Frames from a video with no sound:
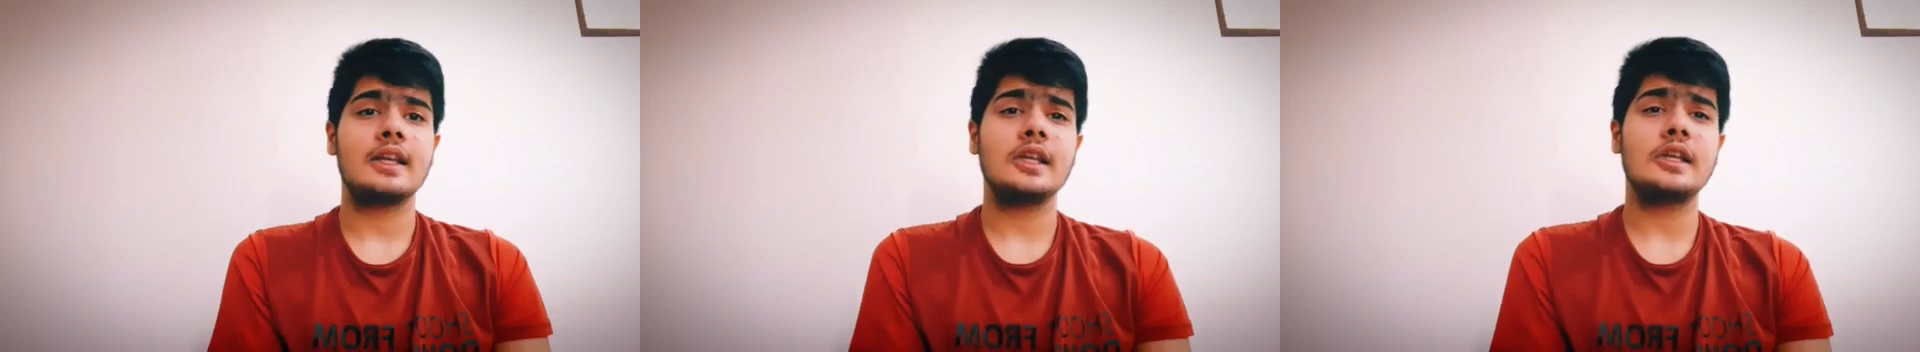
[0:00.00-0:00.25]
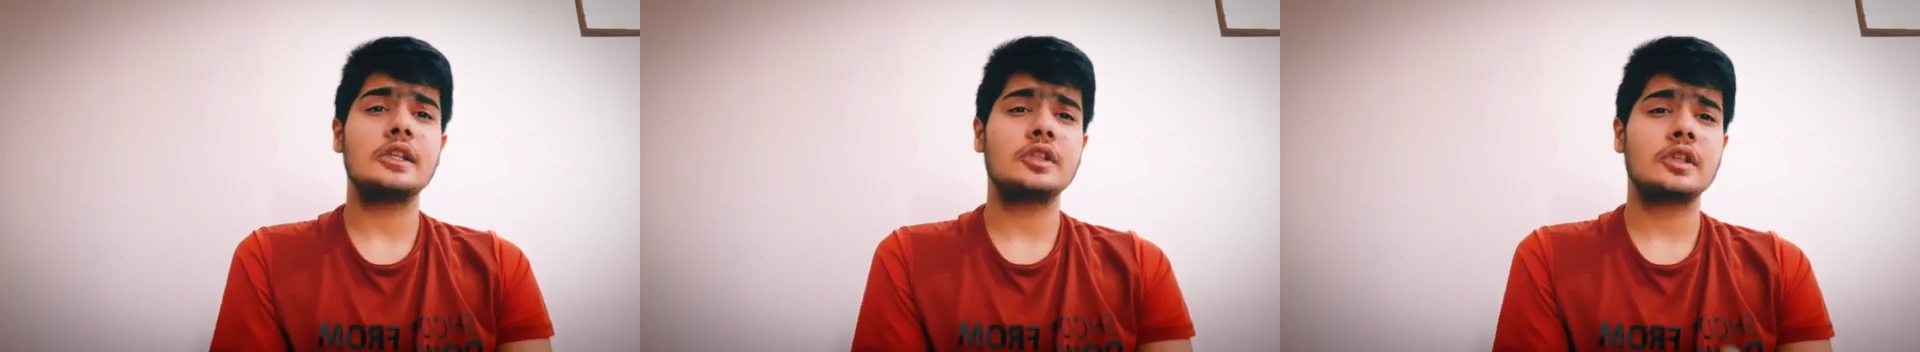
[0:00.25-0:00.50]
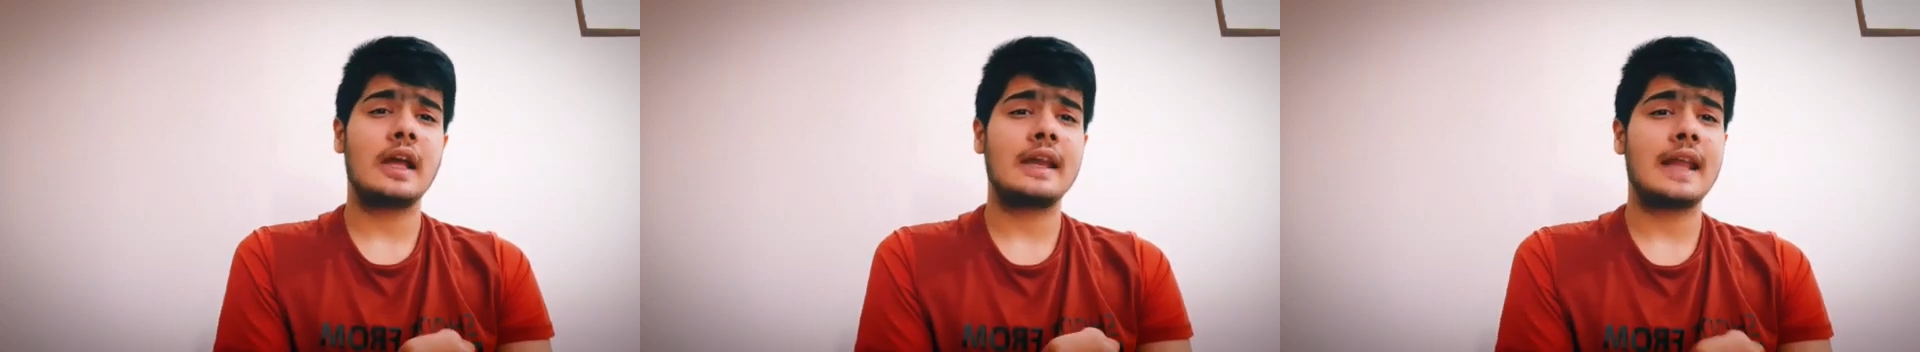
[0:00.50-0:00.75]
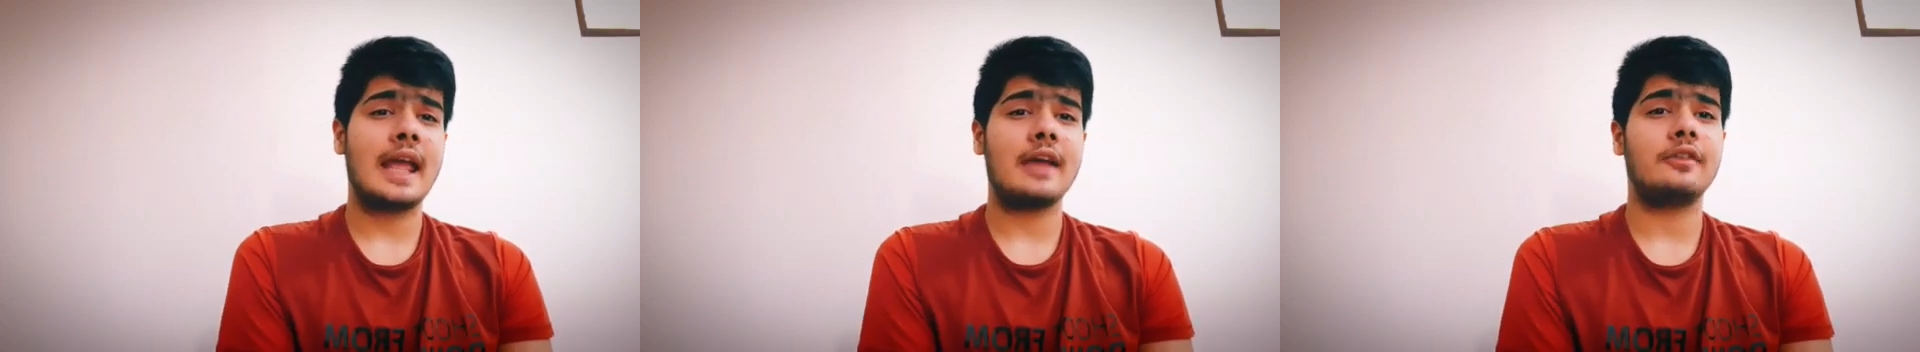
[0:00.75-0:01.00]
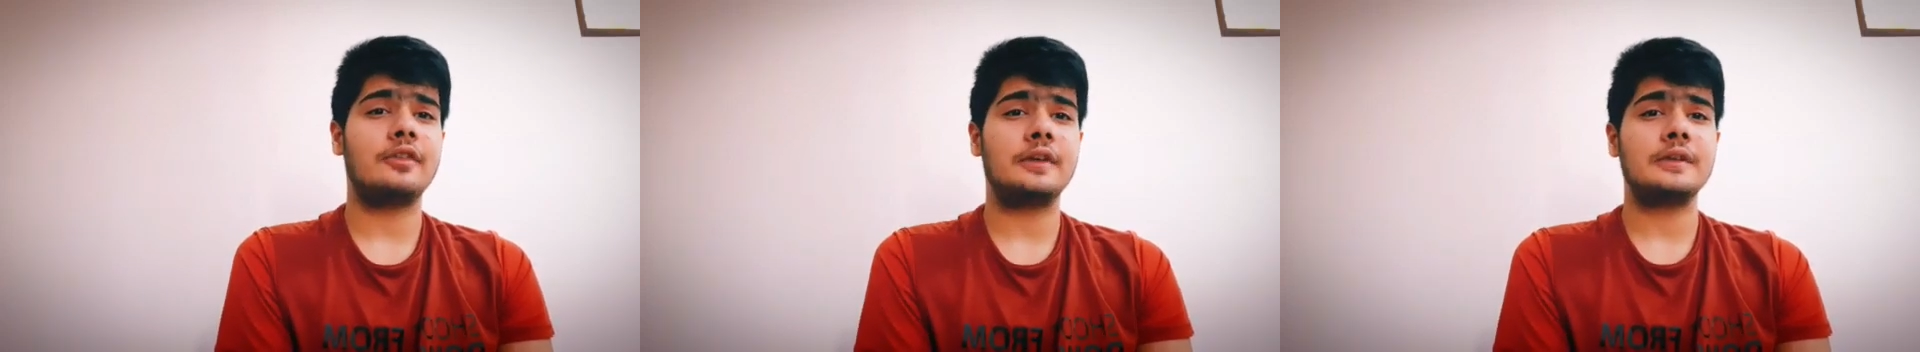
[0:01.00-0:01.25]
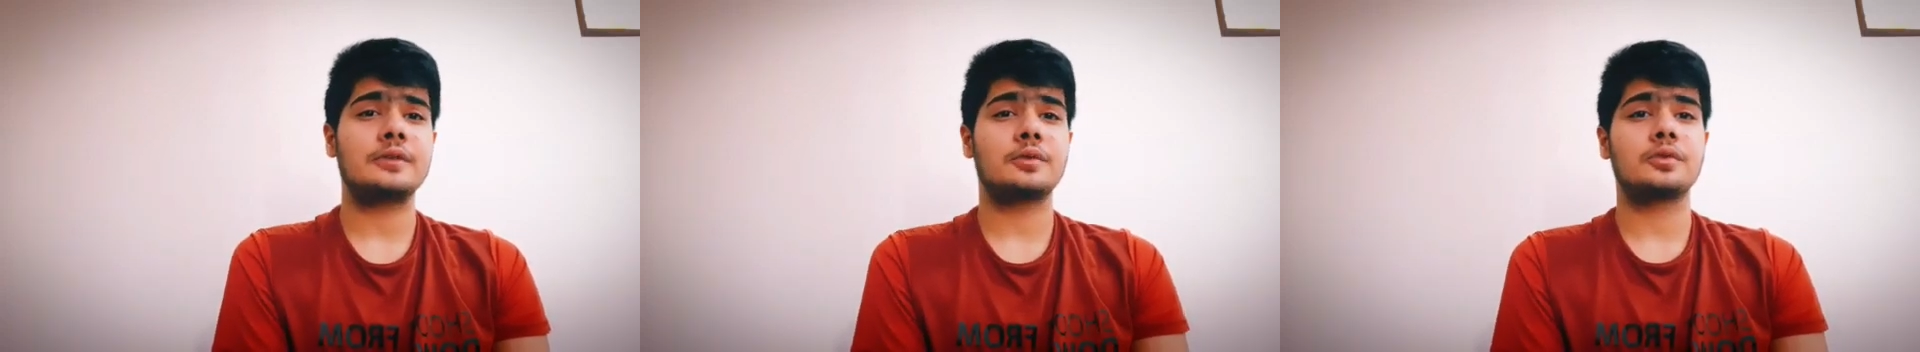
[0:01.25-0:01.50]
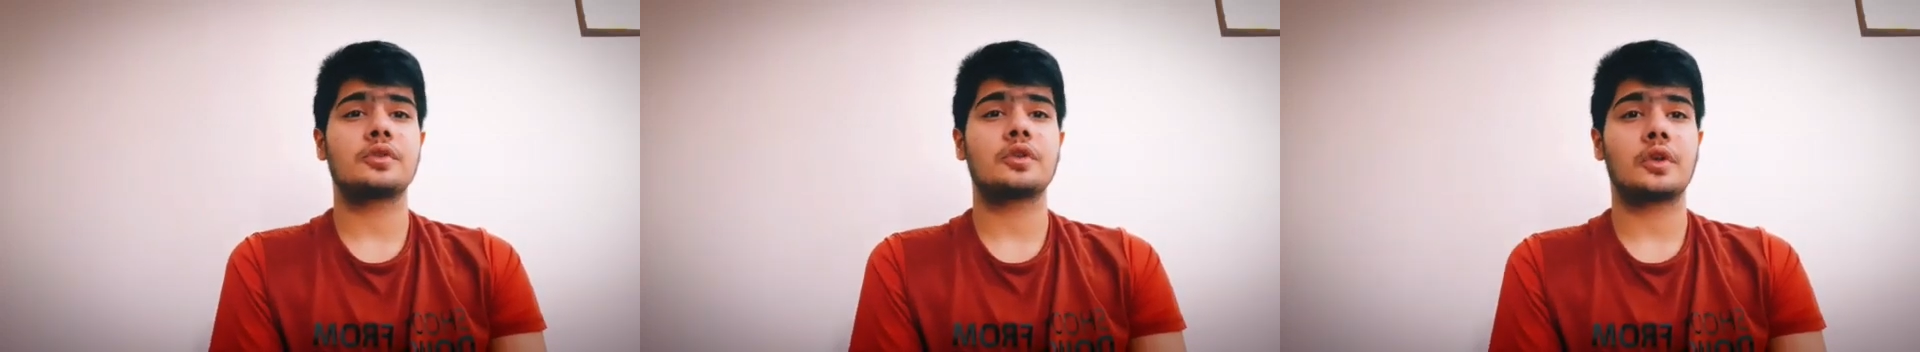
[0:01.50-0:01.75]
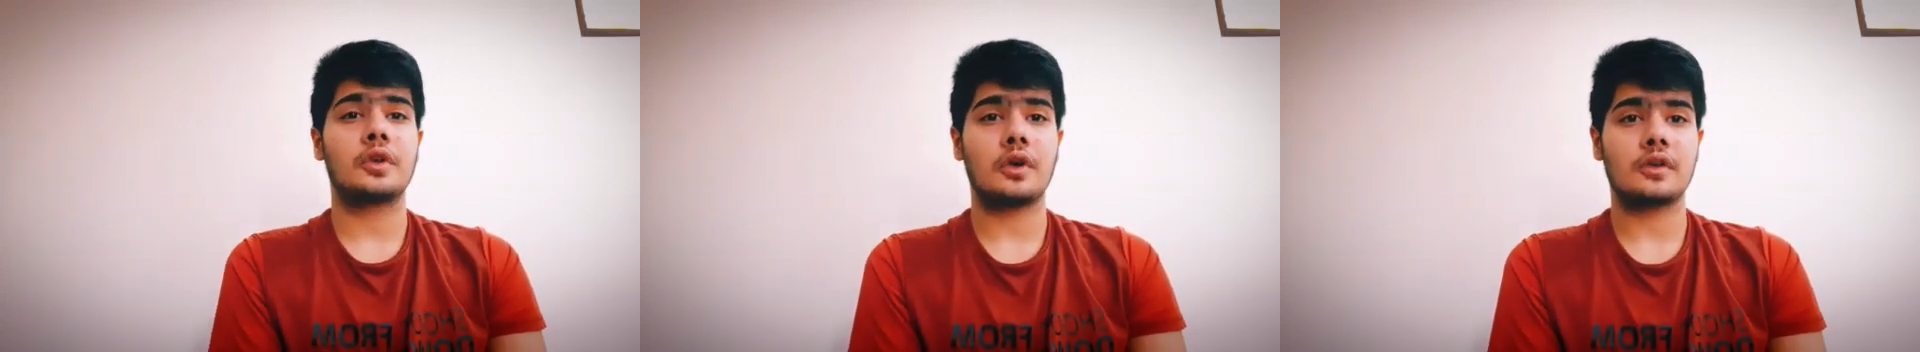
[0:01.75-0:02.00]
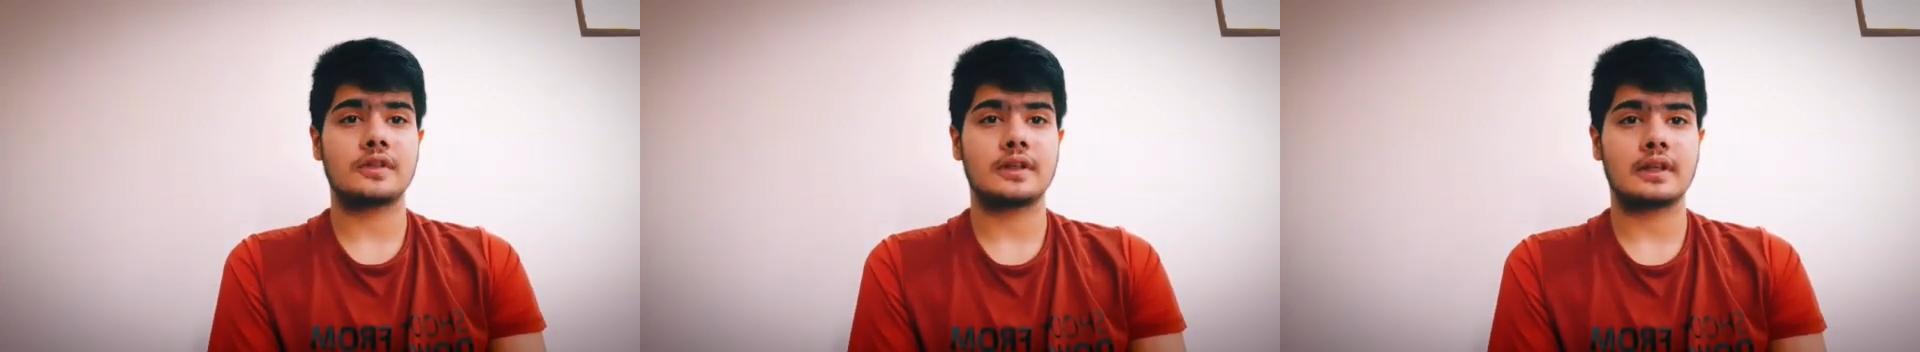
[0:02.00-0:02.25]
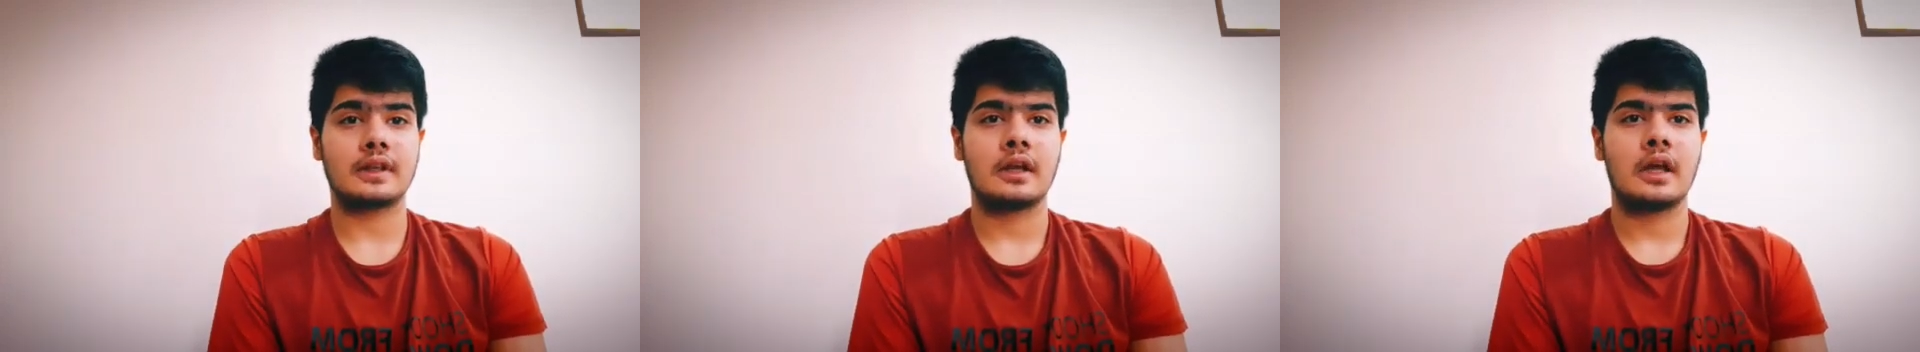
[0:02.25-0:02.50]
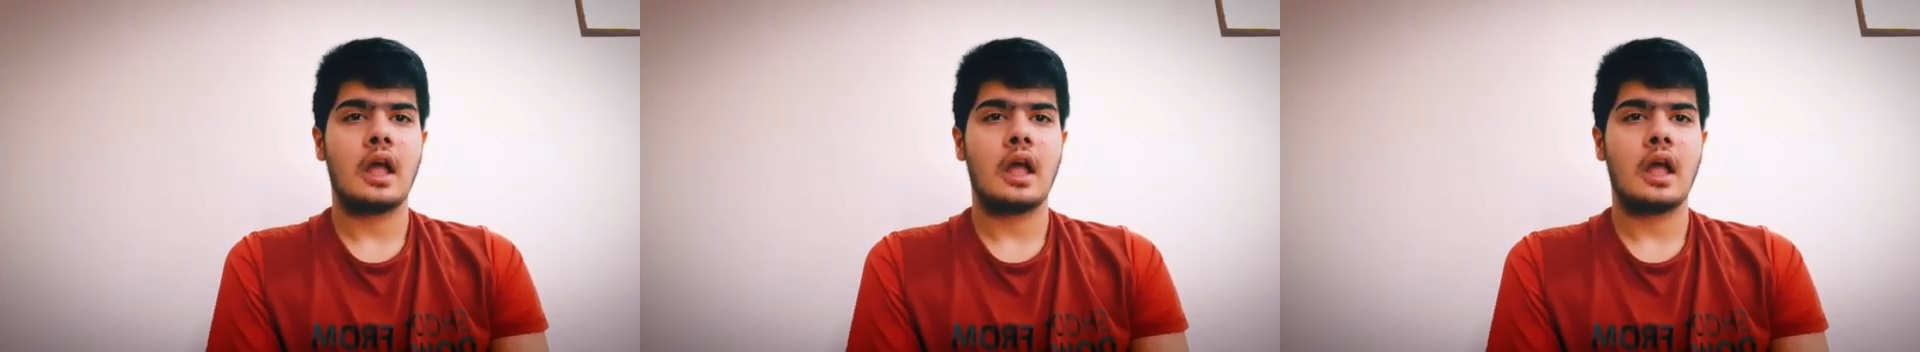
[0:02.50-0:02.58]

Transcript: each and every student's curiosity